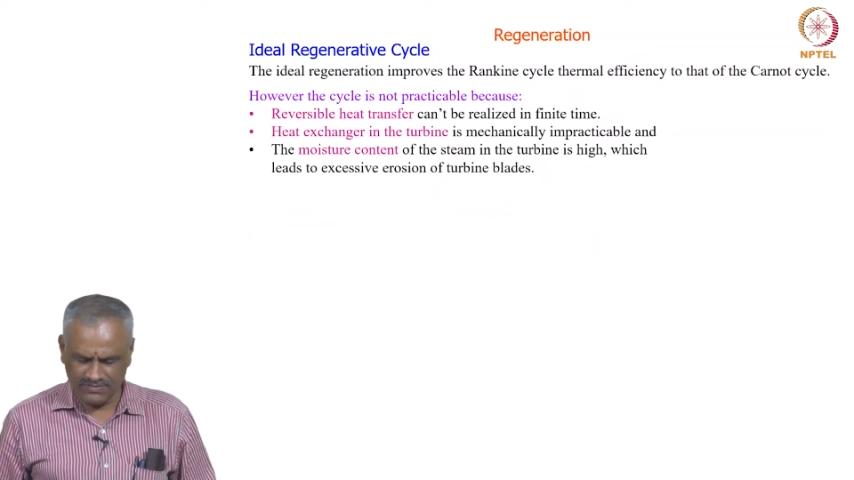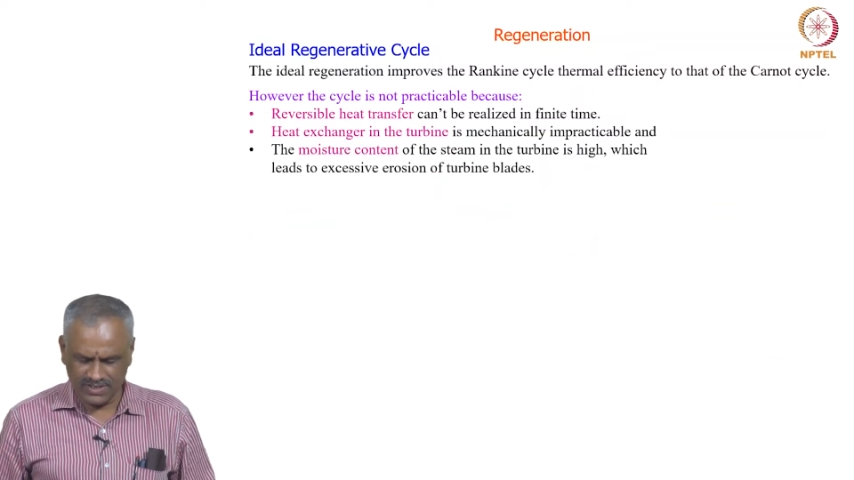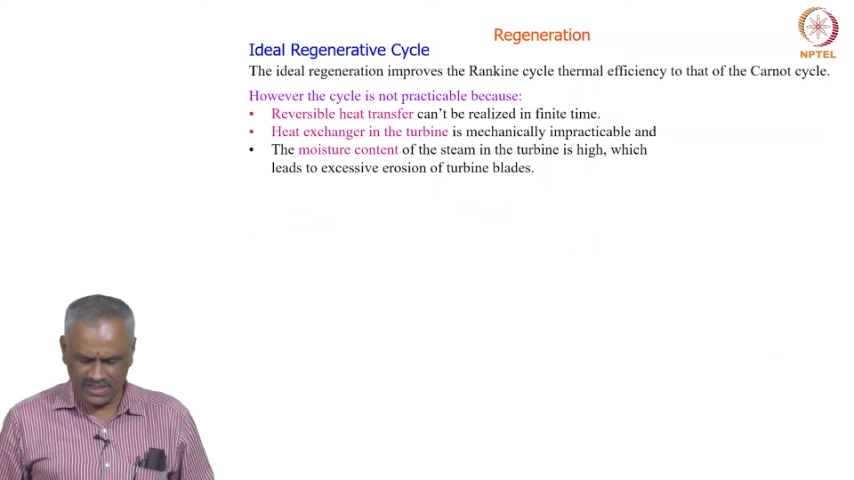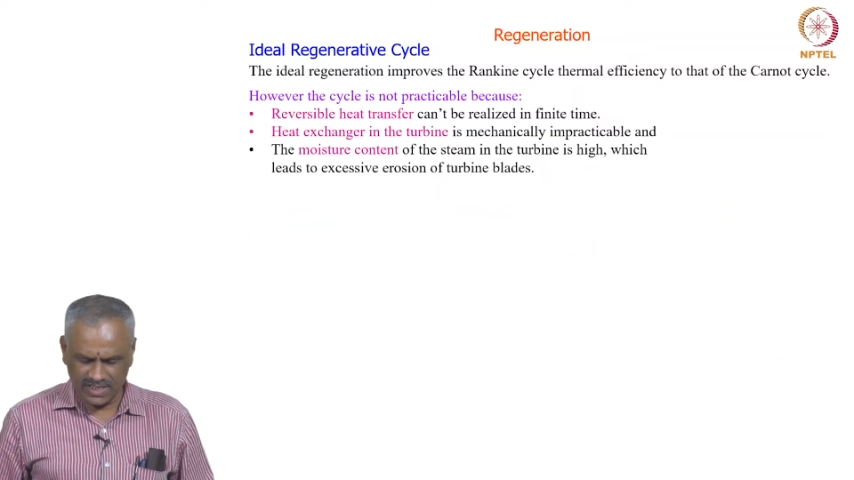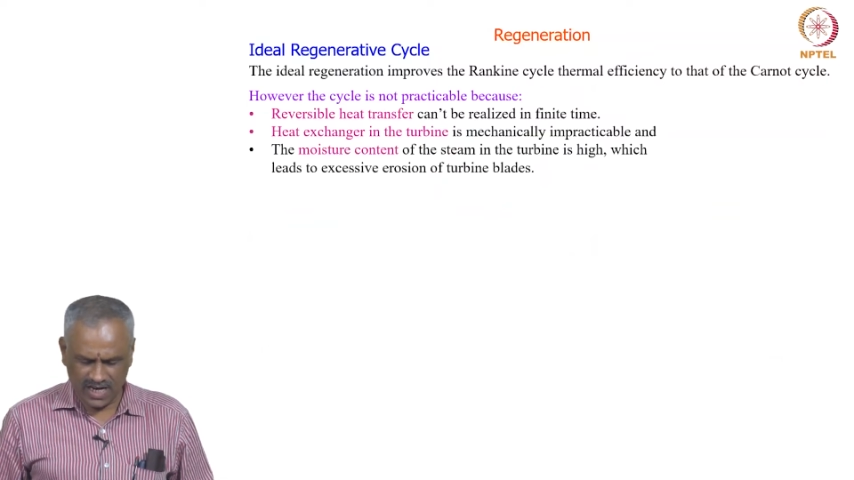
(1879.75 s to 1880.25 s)

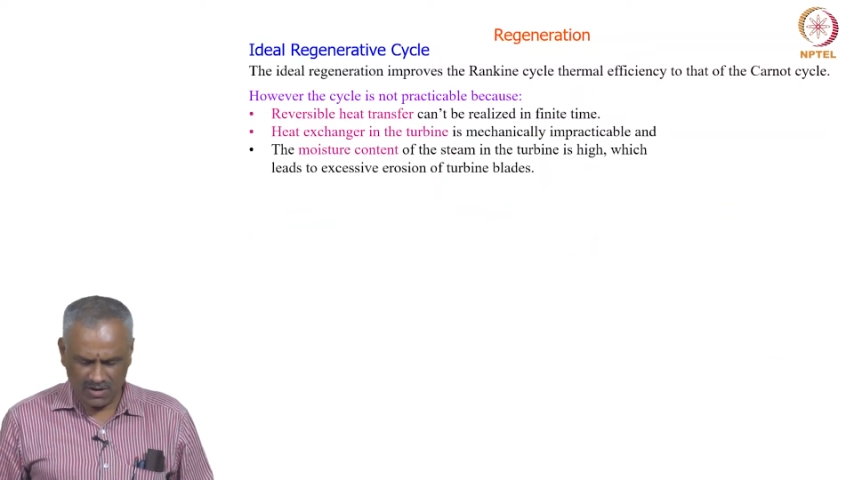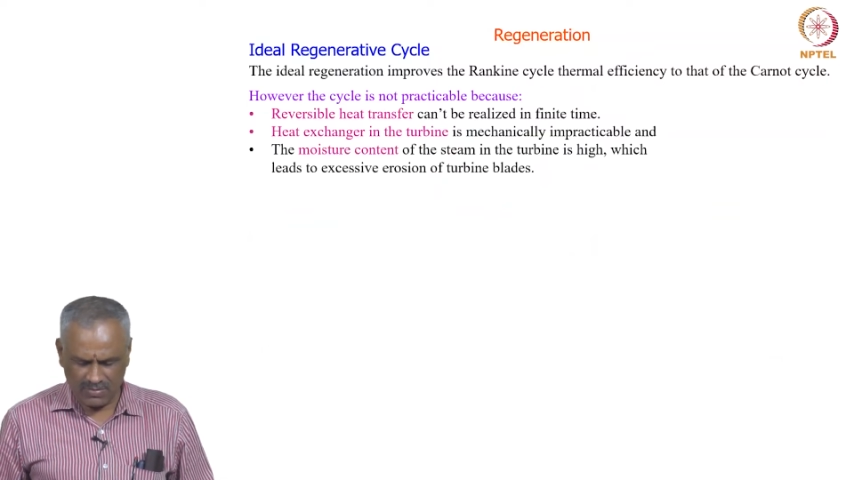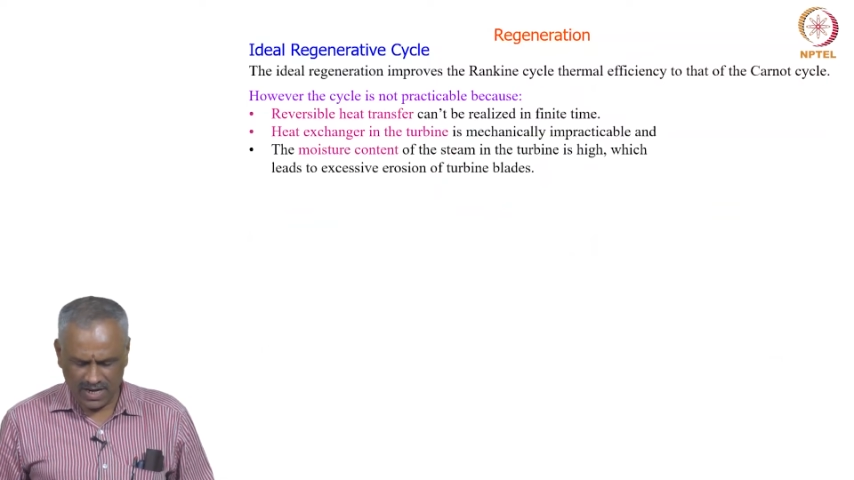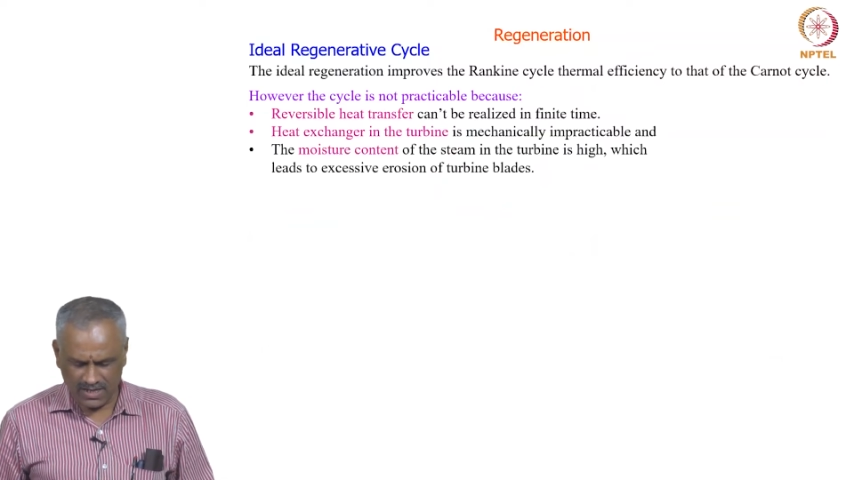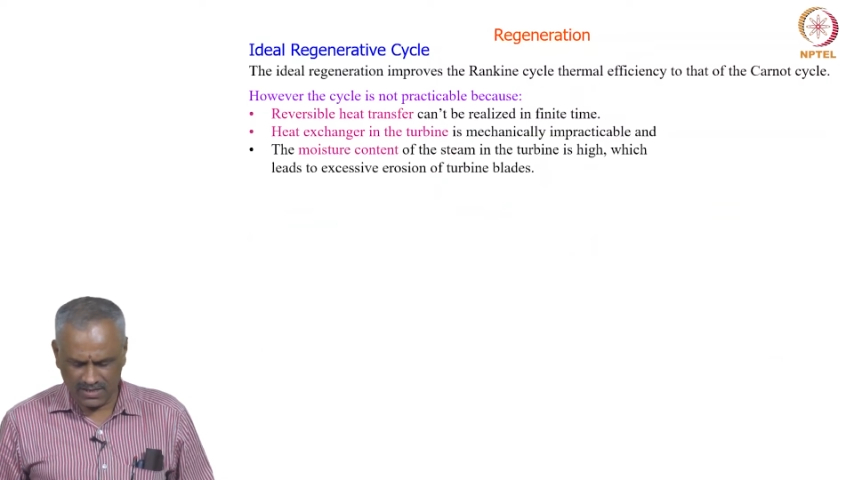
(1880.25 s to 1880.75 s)
within the
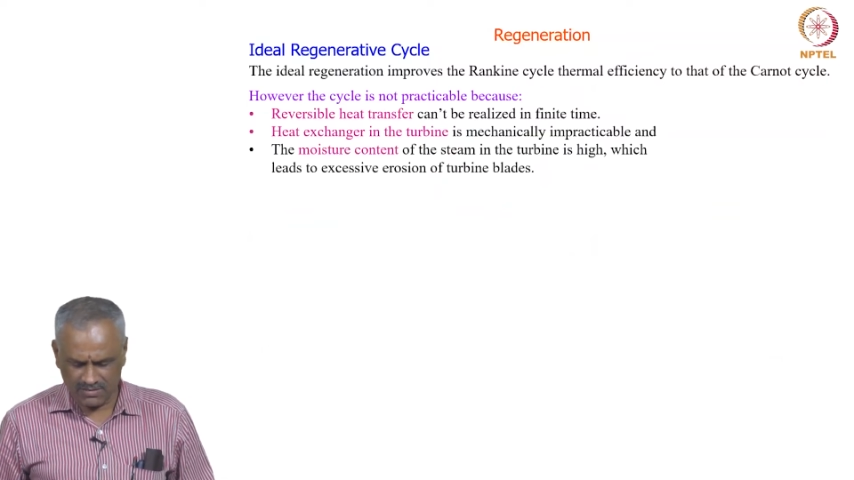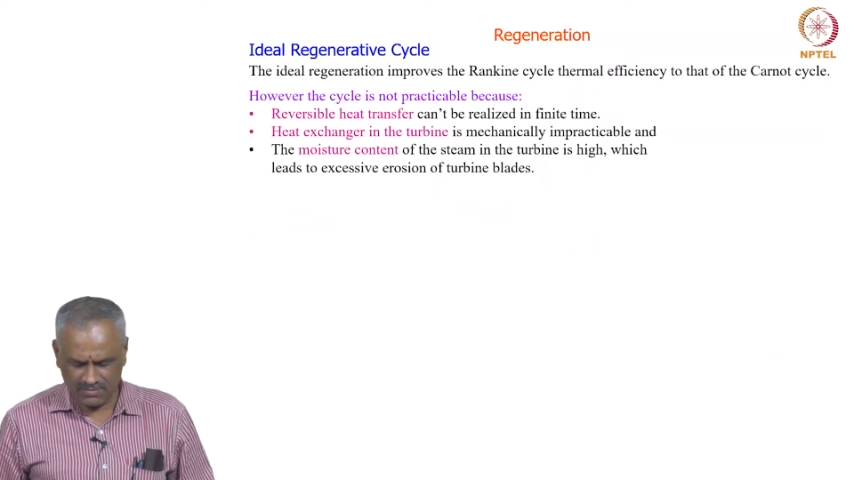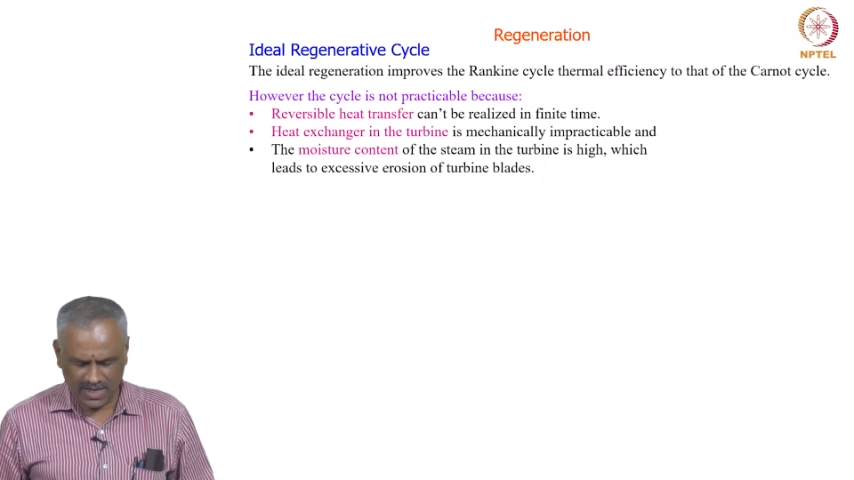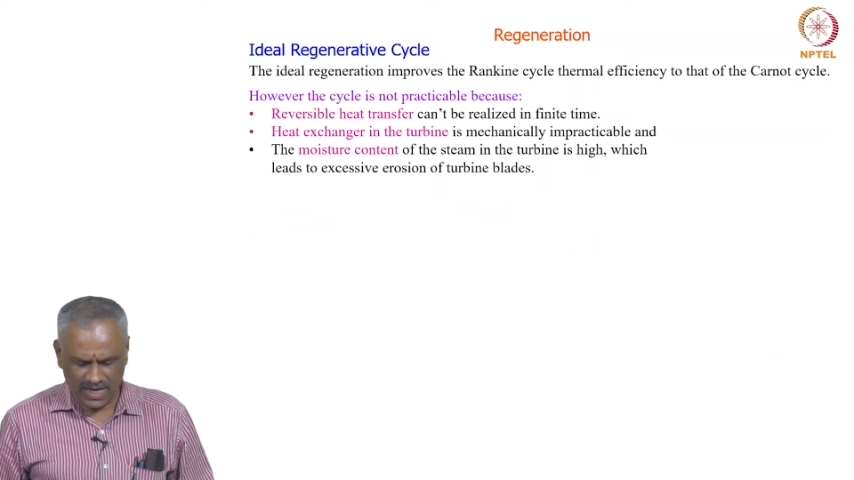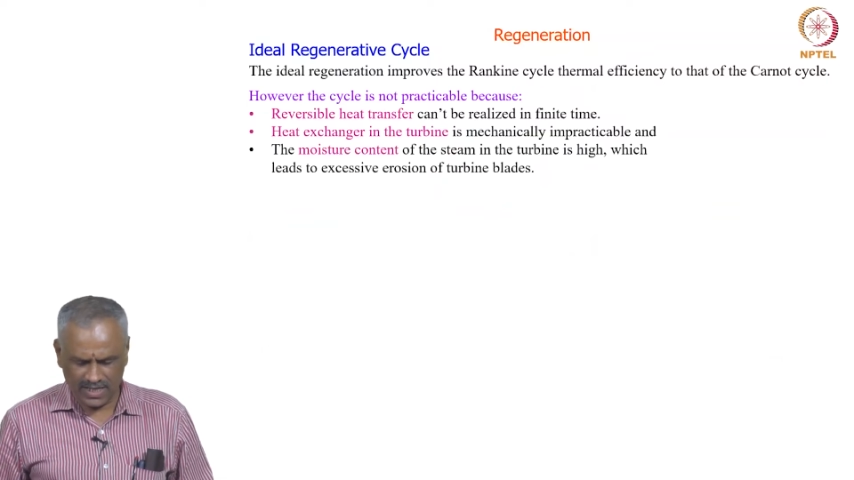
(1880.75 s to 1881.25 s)
turbine
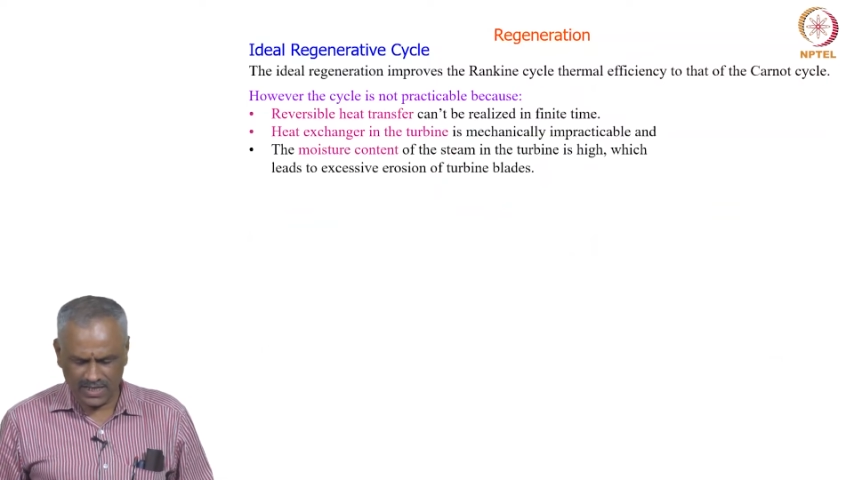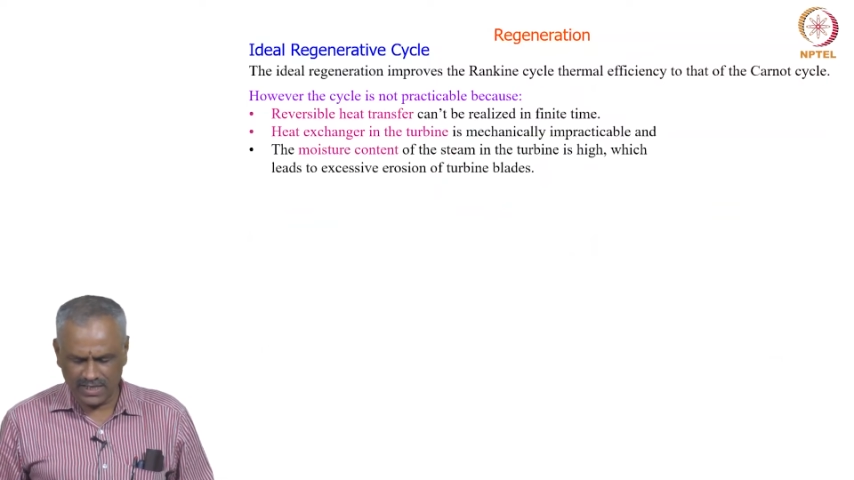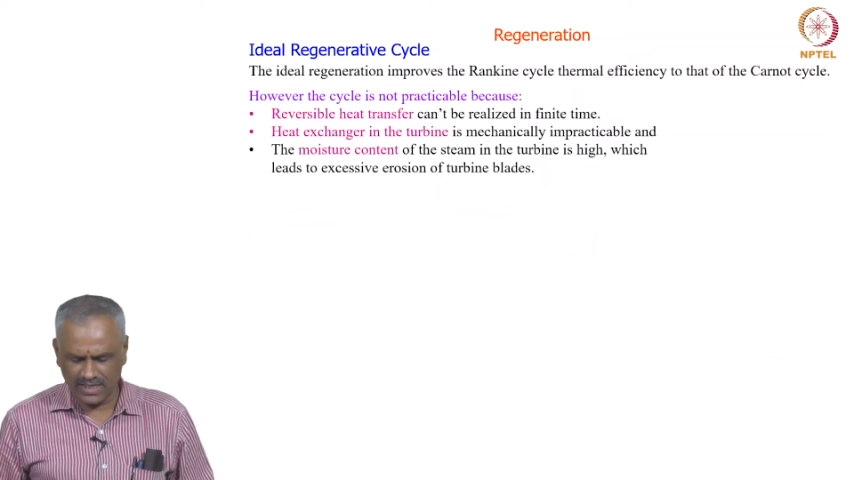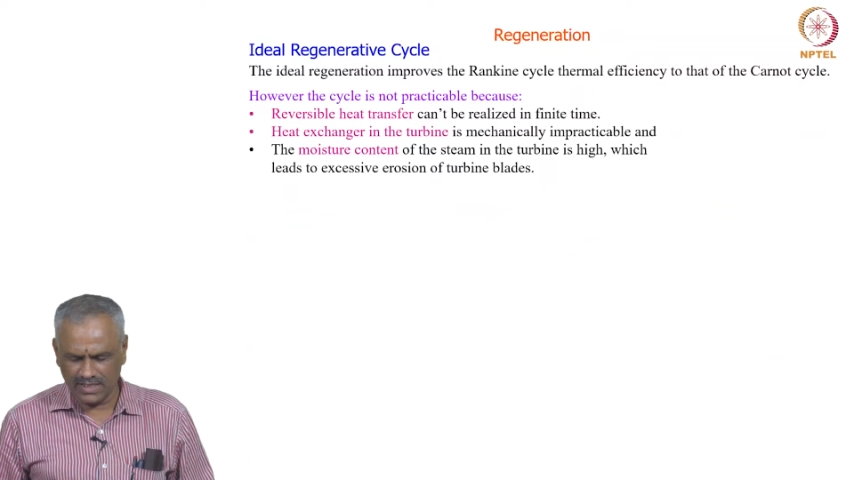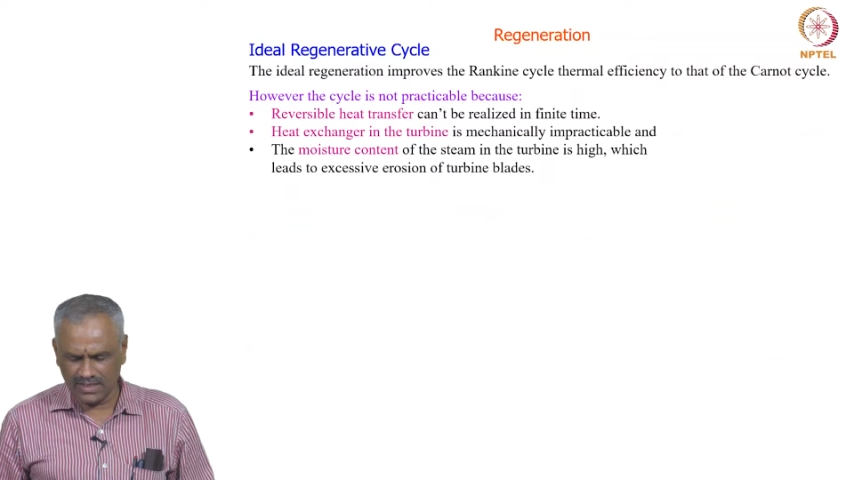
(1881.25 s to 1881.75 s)

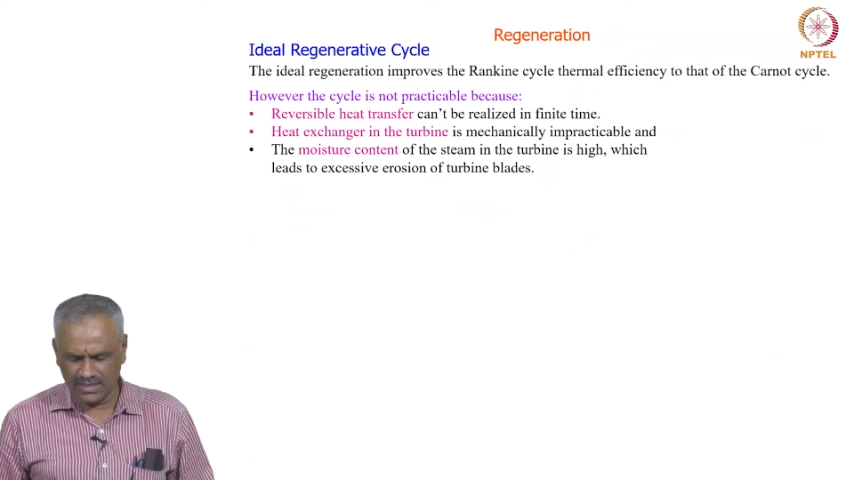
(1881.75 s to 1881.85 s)
mechanically.